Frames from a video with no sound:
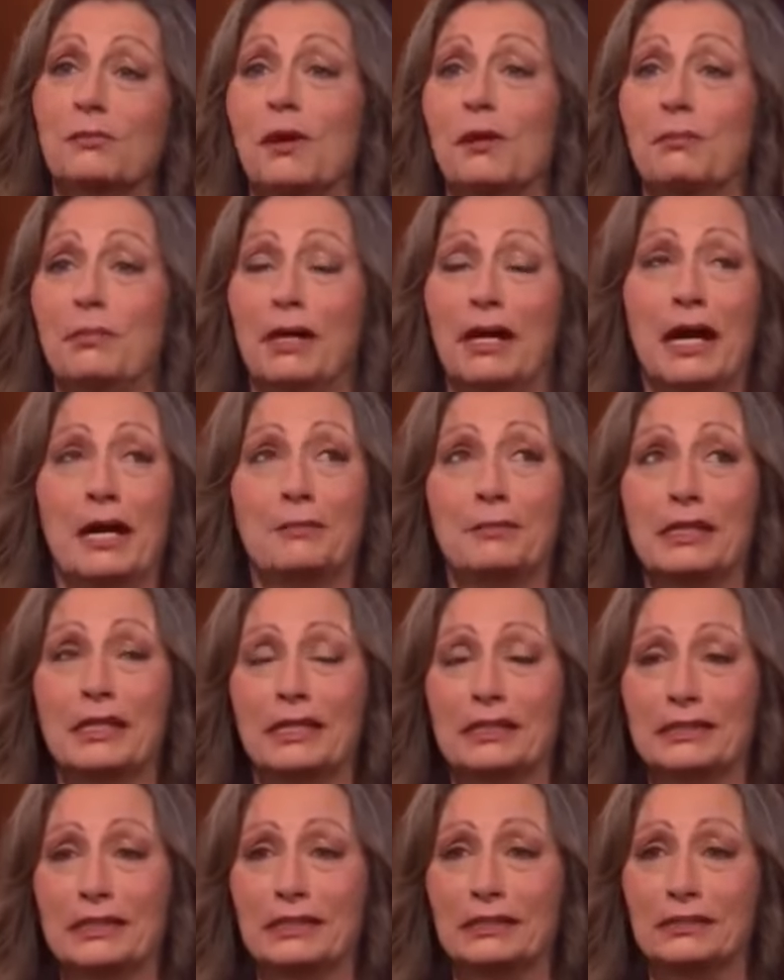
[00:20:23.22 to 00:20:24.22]
I have
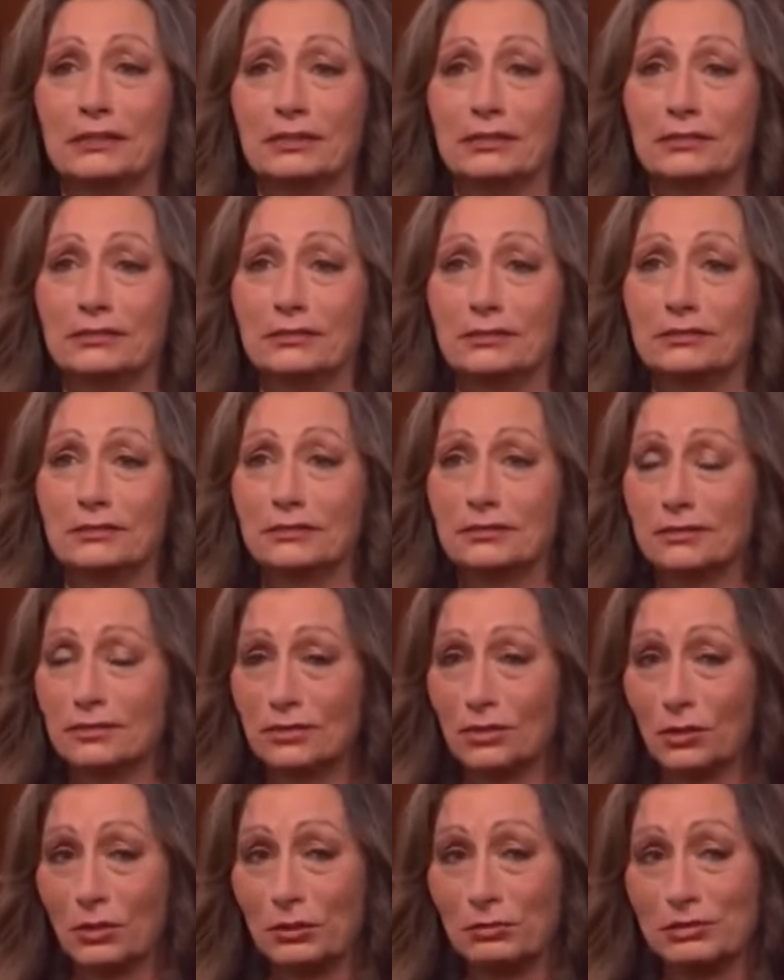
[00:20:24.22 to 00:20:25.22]
stayed in the home
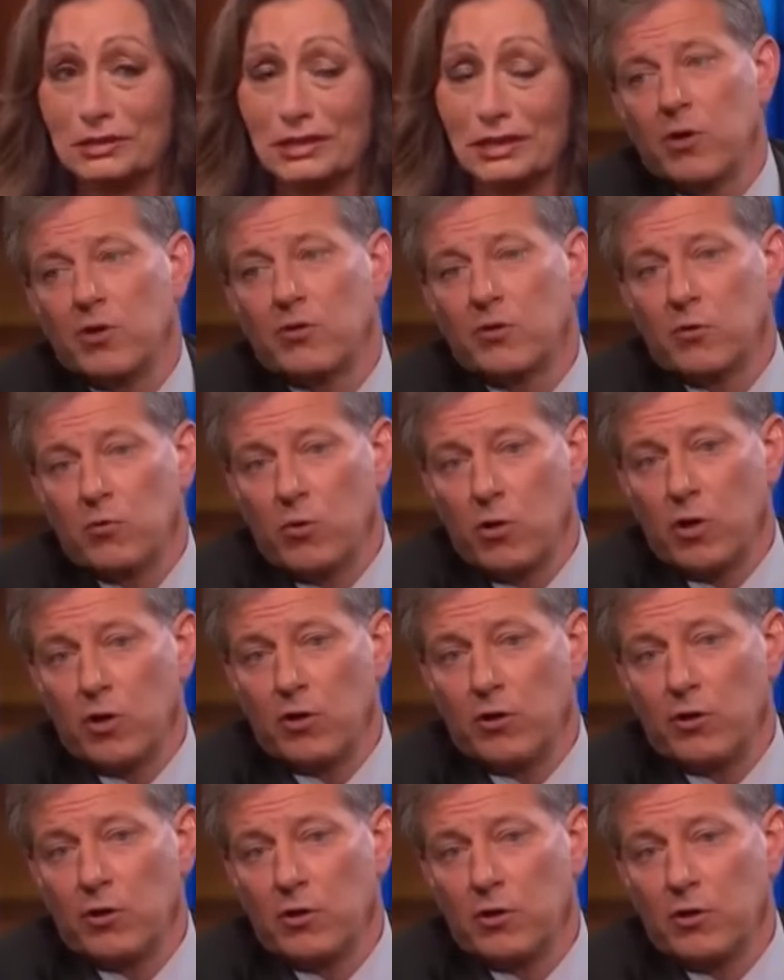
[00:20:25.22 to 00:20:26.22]
after she went to
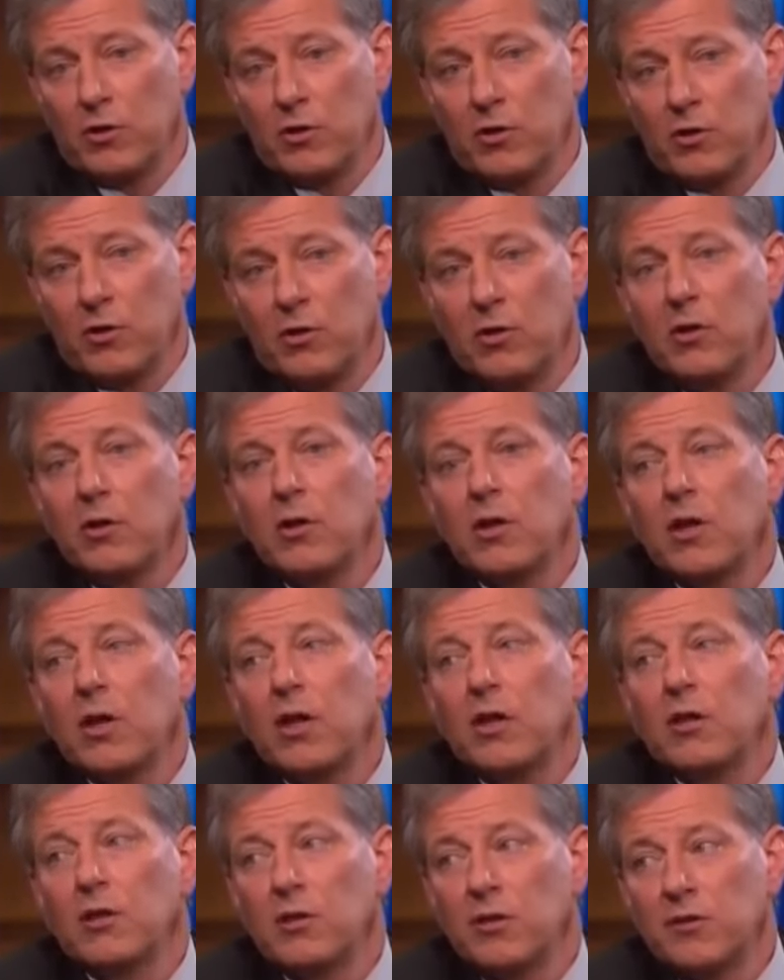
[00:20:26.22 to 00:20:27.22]
work
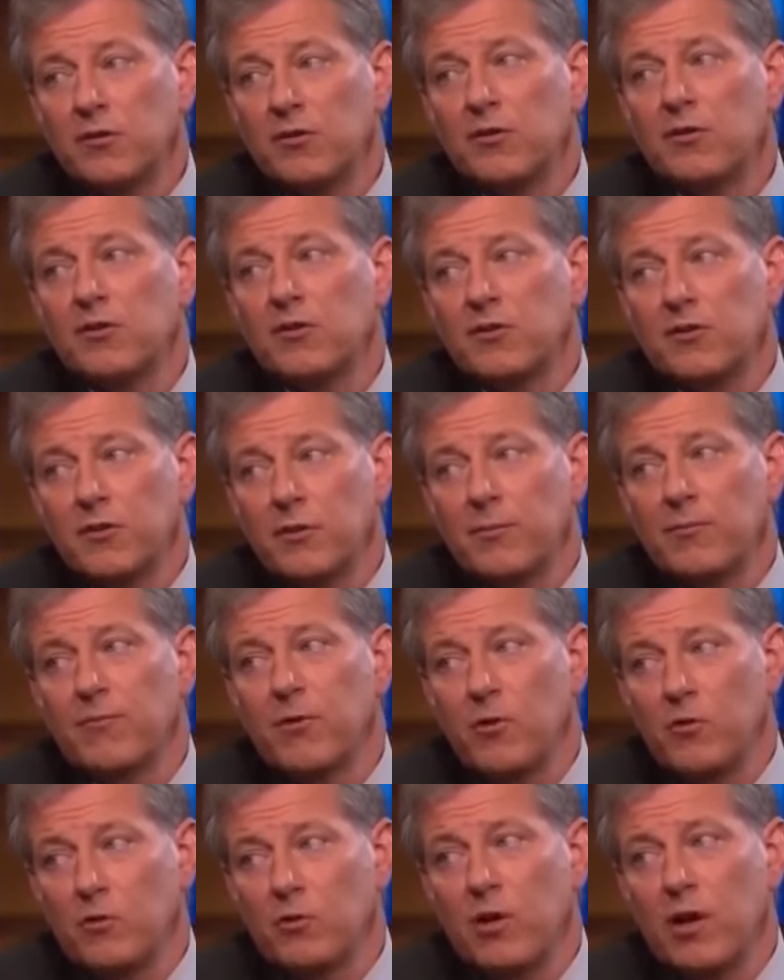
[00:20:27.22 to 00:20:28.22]
and listened to some
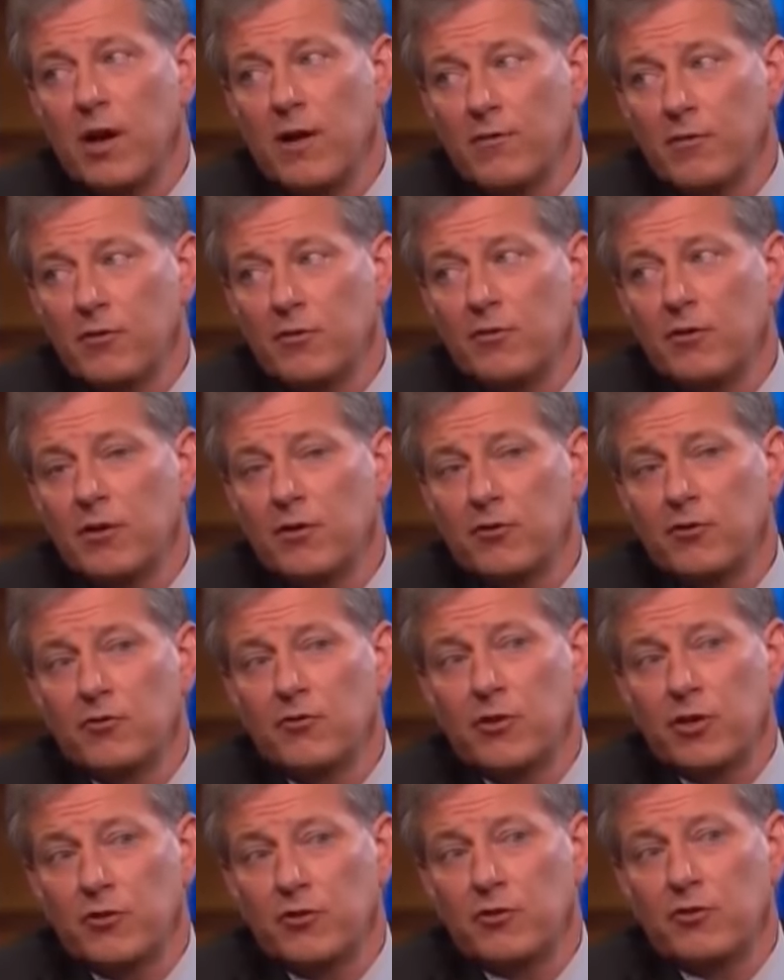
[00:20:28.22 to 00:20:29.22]
phone
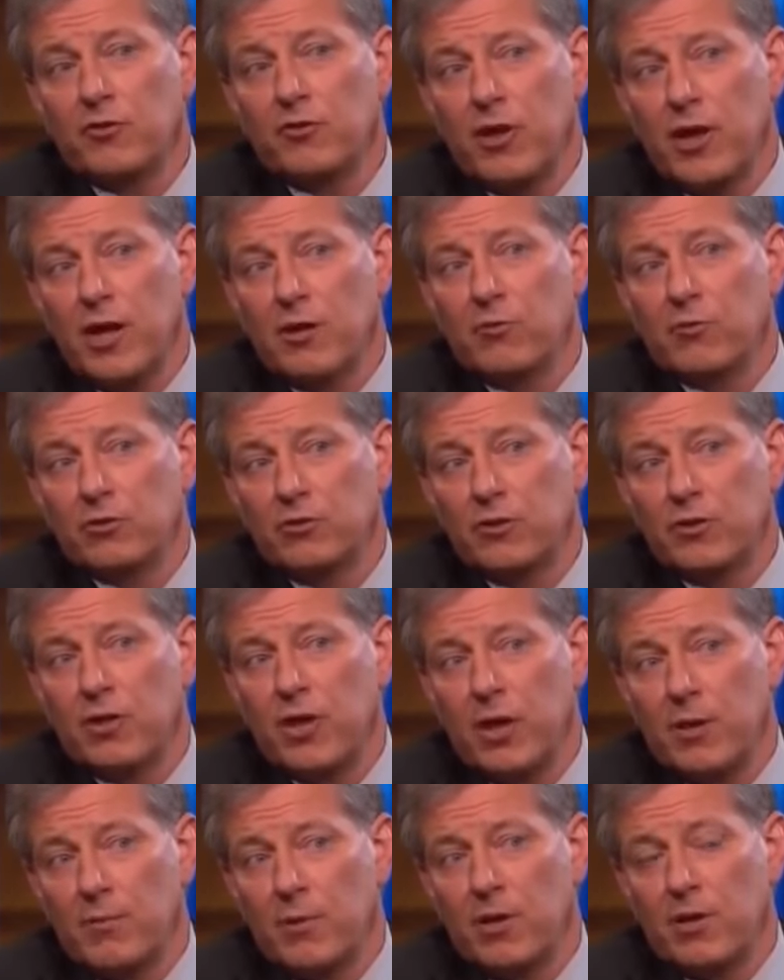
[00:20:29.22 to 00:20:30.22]
conversations that she's had when she
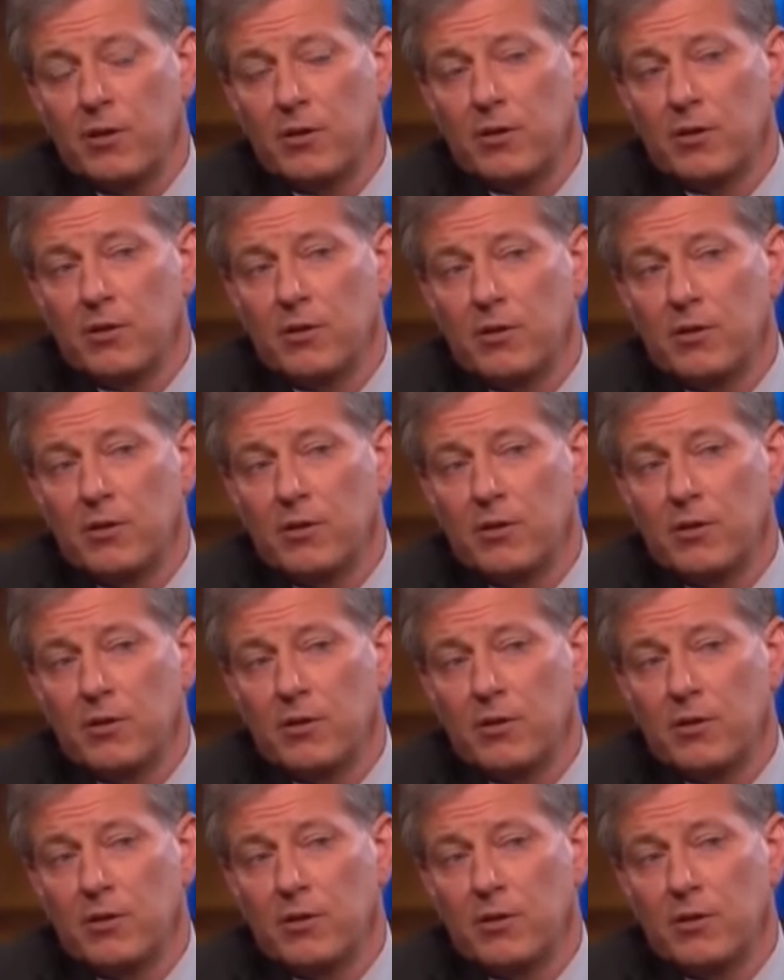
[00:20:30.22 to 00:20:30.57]
came in.